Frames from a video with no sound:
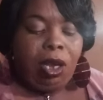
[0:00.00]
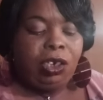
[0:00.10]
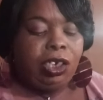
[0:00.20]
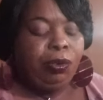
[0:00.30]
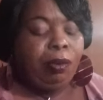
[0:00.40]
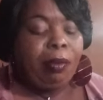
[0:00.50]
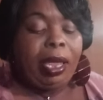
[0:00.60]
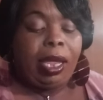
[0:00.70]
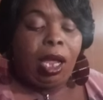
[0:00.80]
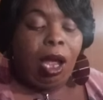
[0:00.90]
She
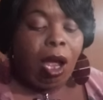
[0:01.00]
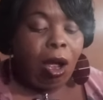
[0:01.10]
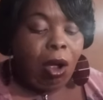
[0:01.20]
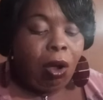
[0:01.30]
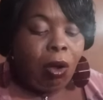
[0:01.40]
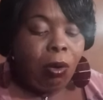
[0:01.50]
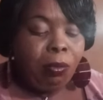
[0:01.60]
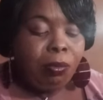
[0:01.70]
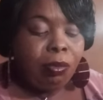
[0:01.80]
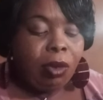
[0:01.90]
remained calm.
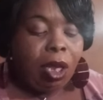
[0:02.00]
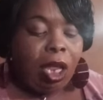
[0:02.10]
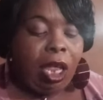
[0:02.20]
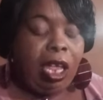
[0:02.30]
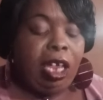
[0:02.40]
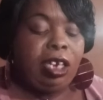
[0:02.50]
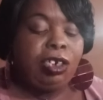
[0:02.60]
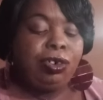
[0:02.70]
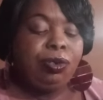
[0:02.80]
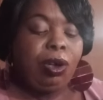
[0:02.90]
And
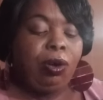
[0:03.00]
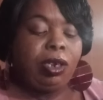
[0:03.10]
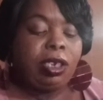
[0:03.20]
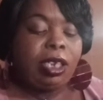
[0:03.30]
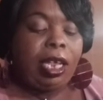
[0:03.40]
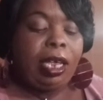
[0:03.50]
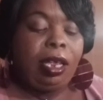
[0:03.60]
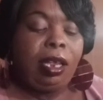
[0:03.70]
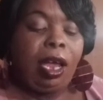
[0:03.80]
did you notice that